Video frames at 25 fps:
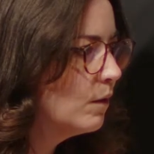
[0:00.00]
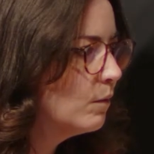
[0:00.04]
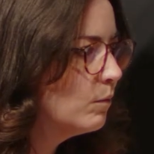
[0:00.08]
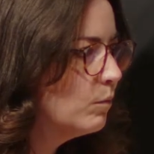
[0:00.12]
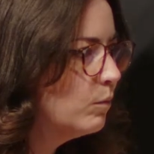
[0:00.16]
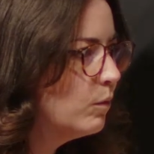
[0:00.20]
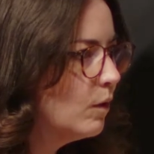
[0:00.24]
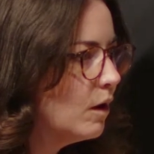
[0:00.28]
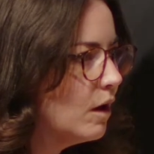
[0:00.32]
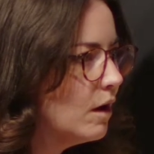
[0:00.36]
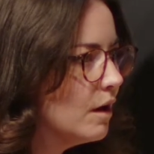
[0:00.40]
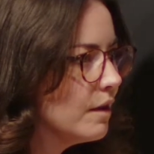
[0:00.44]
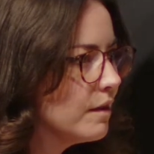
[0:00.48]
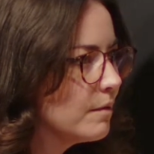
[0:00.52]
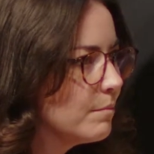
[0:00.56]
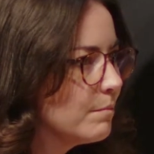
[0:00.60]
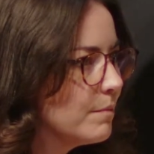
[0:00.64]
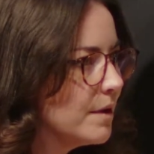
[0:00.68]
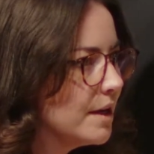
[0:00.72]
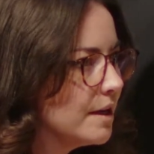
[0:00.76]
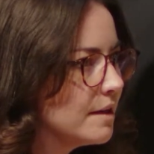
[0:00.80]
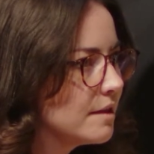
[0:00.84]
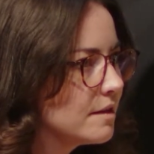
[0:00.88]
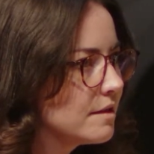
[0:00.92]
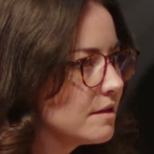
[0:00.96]
What are the
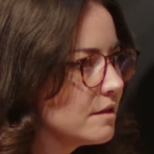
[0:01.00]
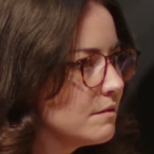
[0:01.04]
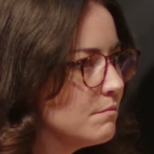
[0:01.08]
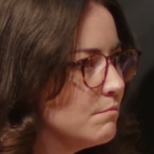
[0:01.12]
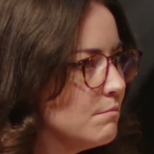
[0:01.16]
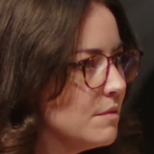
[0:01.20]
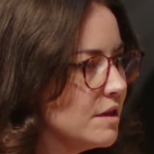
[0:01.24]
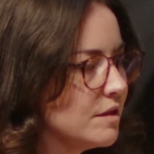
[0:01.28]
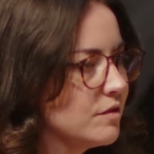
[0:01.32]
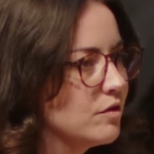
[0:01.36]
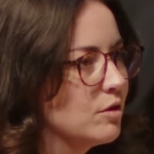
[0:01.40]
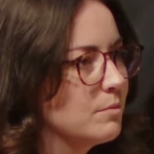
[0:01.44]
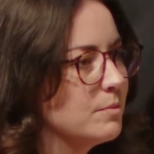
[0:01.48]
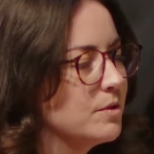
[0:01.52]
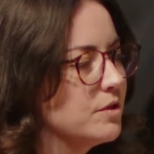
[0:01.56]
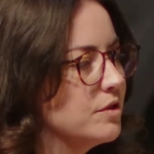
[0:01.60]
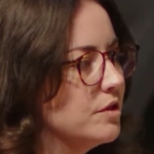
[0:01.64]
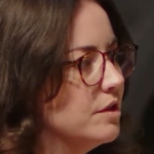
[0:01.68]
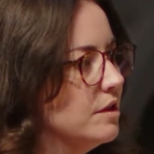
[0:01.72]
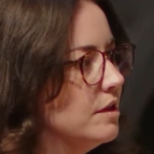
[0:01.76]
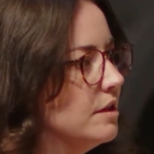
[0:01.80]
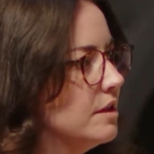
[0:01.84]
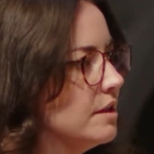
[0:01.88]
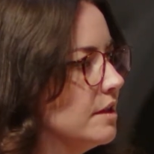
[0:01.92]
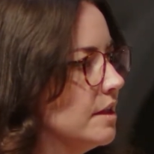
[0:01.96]
biggest missed
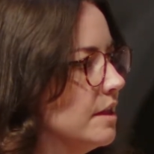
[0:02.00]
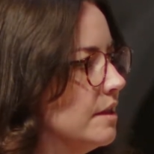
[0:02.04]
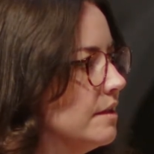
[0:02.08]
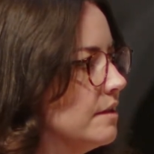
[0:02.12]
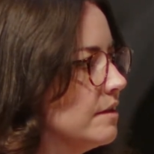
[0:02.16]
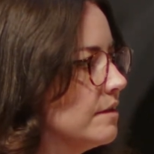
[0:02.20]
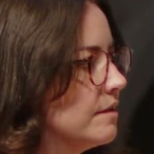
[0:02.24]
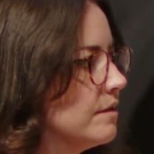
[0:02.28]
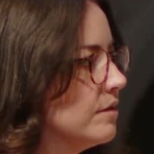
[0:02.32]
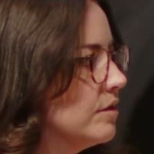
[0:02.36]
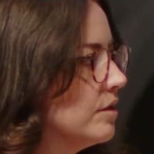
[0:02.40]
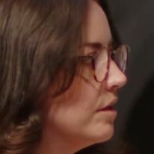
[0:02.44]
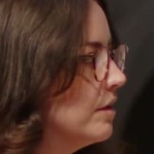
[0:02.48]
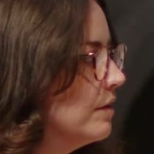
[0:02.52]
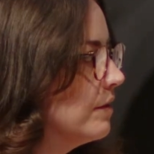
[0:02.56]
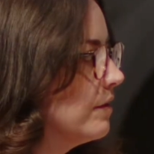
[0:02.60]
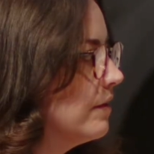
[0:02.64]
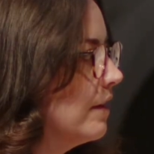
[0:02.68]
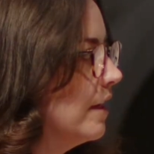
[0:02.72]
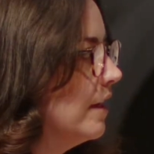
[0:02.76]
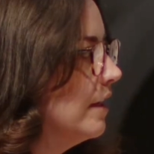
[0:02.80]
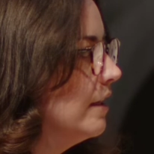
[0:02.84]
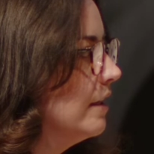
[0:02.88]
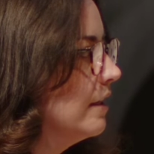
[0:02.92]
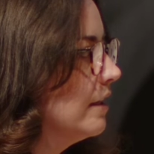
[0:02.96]
opportunities, do you
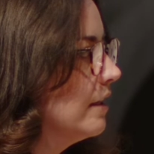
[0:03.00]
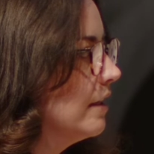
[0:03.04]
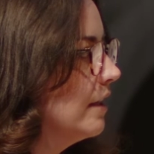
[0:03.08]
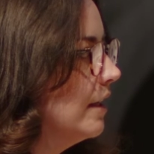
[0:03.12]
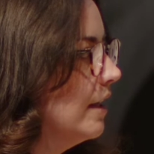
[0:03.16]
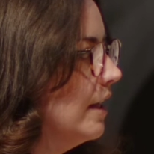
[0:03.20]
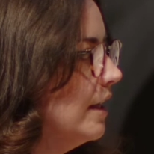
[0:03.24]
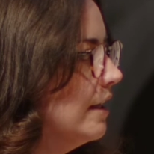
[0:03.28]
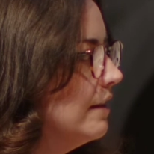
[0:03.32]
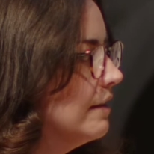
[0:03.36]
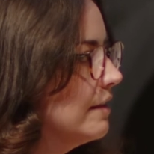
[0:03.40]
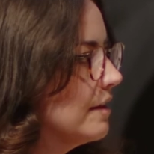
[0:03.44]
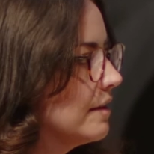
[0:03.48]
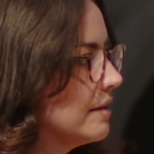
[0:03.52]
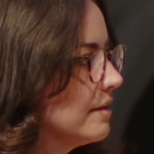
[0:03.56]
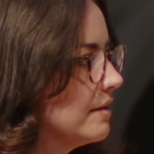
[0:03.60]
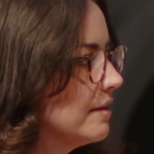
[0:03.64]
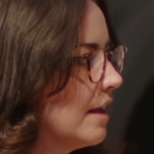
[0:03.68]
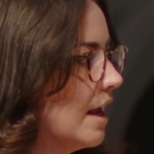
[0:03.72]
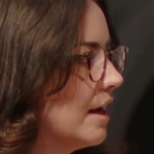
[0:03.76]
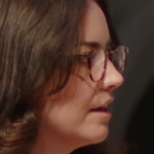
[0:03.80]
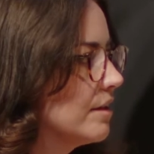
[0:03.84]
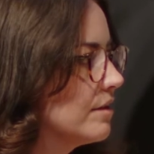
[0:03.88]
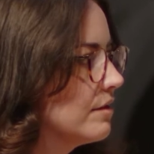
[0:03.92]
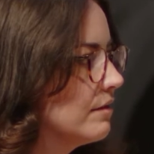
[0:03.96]
think, in this
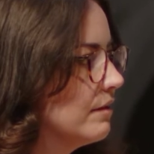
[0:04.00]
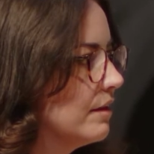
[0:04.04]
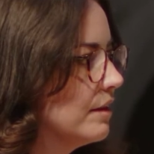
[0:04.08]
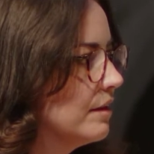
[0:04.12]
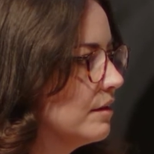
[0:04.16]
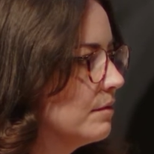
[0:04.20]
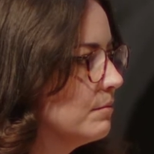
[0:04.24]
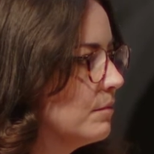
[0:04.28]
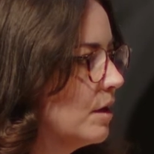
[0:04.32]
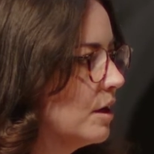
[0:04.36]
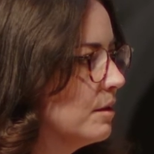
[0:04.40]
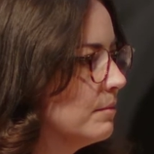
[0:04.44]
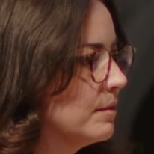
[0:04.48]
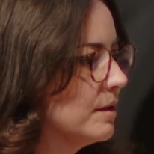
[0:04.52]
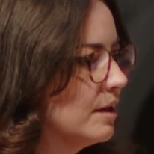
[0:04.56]
sector at the moment?